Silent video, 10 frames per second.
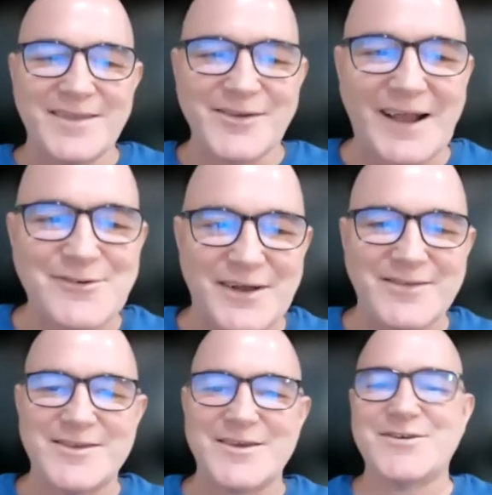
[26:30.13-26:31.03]
So that
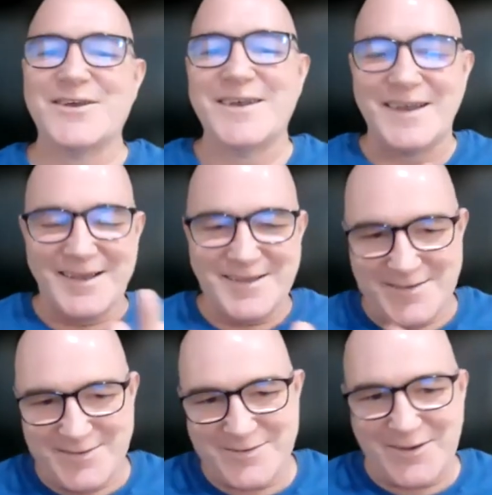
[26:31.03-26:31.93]
transition
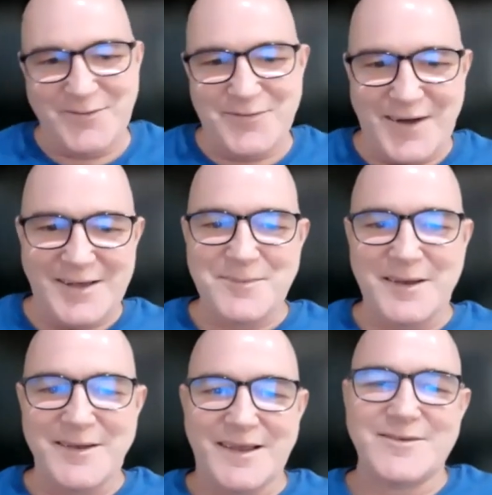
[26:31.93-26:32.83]
so far has
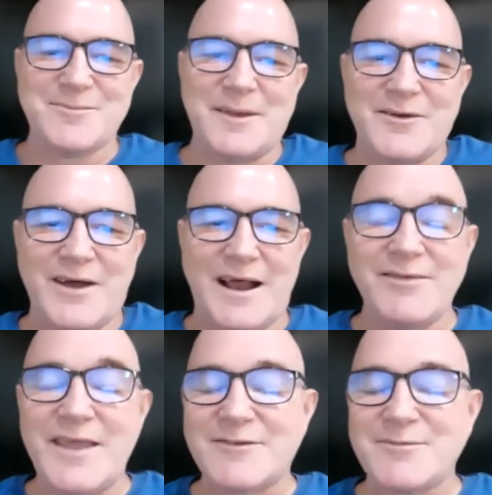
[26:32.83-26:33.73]
been great.
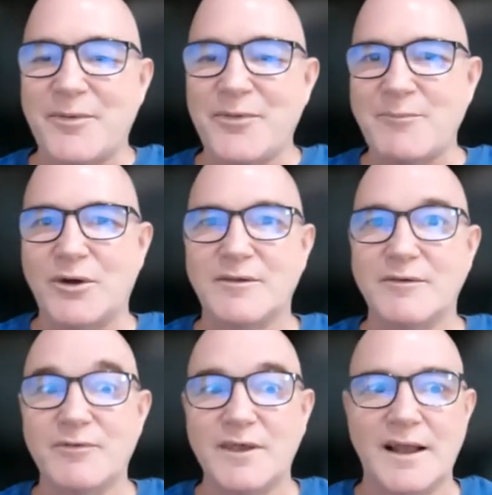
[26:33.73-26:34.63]
And next month I'm going to
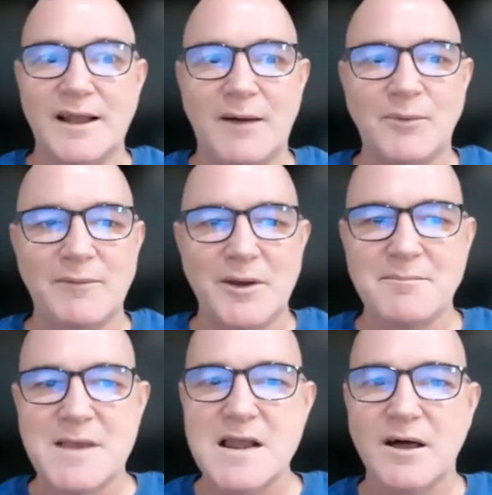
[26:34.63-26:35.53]
Vietnam, where I'm going to
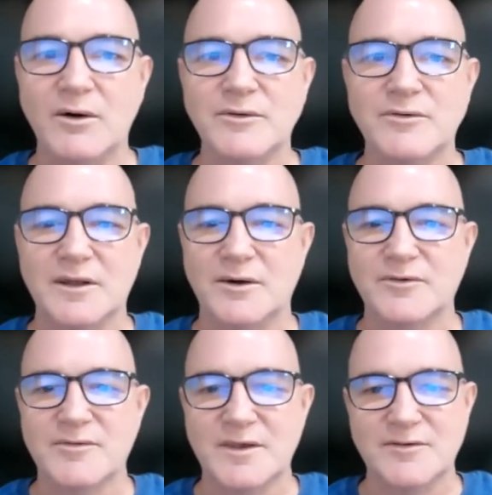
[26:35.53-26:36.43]
meet loads and loads
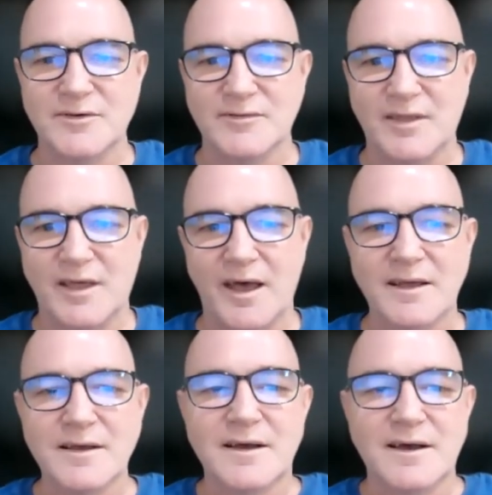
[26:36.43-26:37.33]
of teachers there.
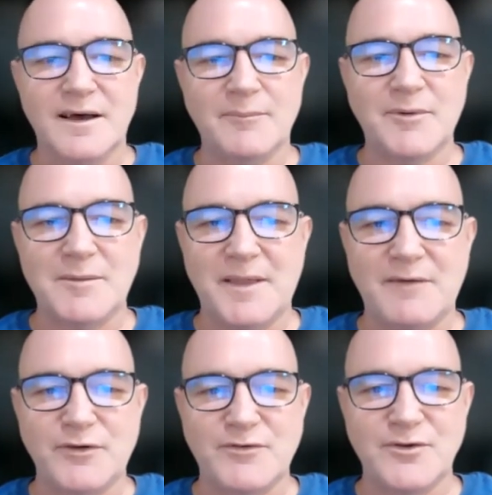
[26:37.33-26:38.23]
I'm going to be
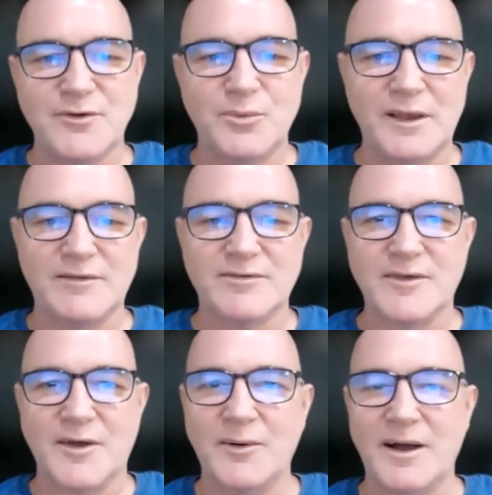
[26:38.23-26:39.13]
there for 2 weeks,
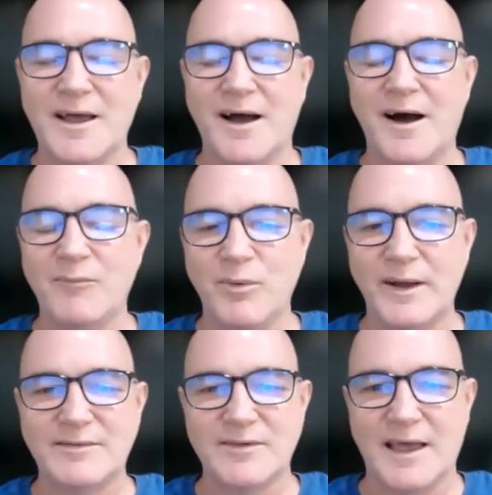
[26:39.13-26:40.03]
so I can't
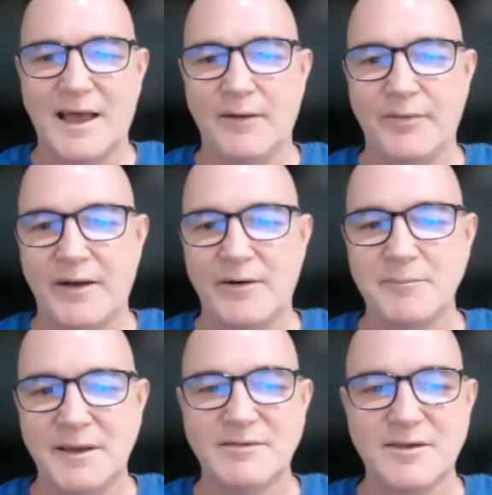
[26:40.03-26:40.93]
wait to get out there and
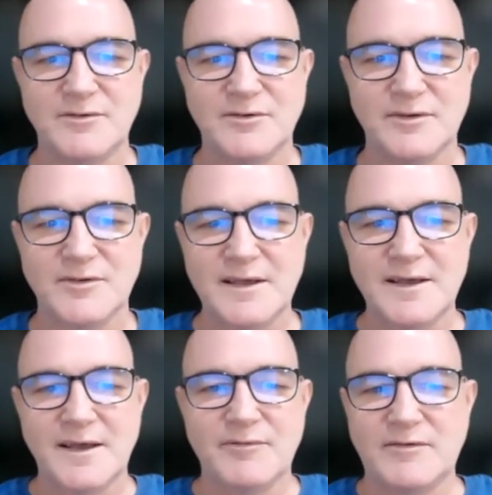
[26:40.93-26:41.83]
meet teachers
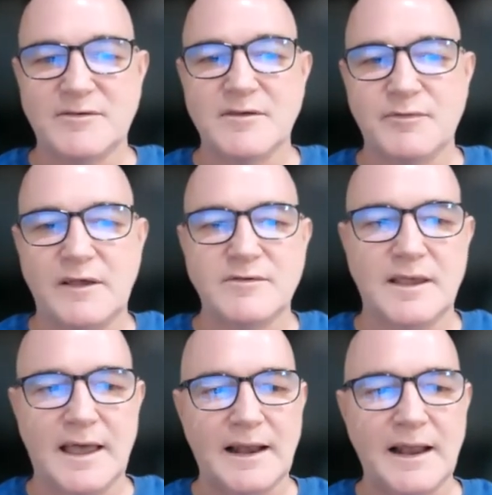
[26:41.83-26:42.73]
face to face
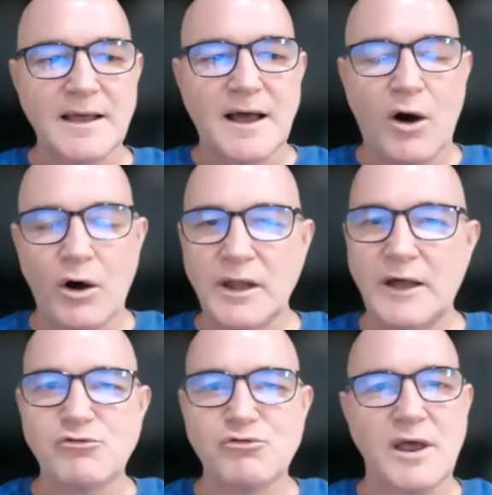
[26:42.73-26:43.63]
again.
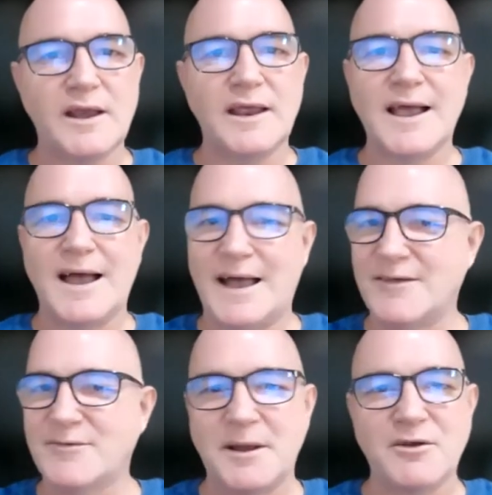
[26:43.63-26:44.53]
Online training
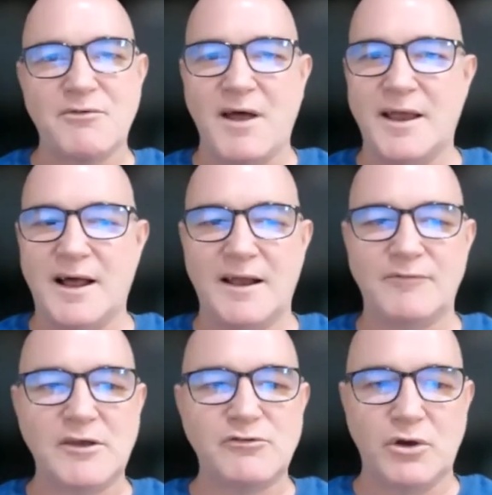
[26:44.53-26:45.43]
has been great, and
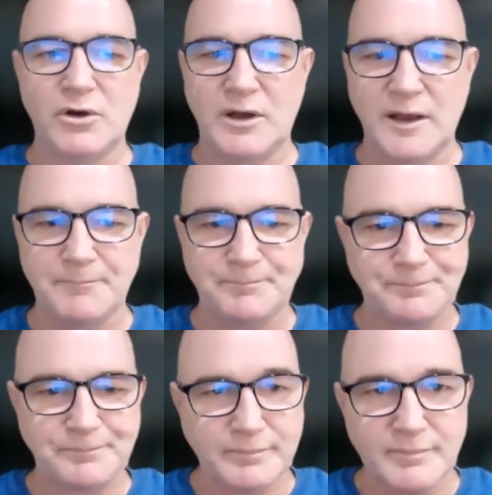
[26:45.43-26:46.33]
I've enjoyed it.
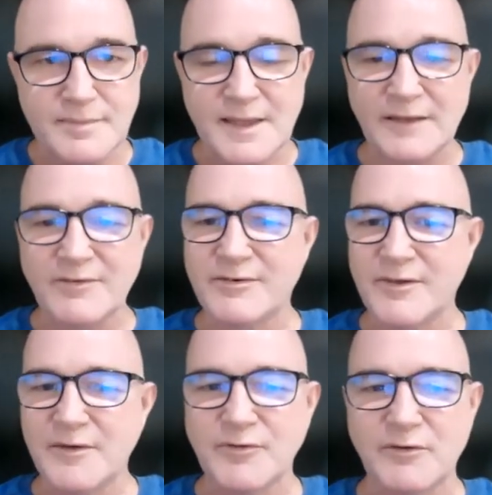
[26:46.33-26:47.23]
It's
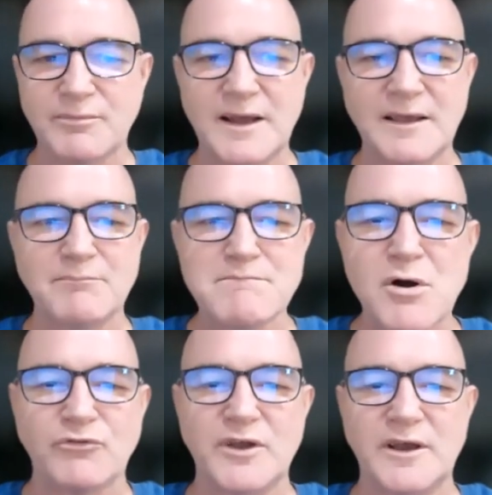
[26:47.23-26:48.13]
served a really
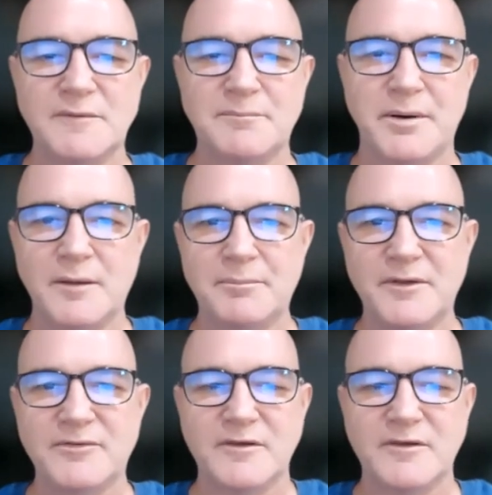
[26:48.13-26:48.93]
much needed purpose.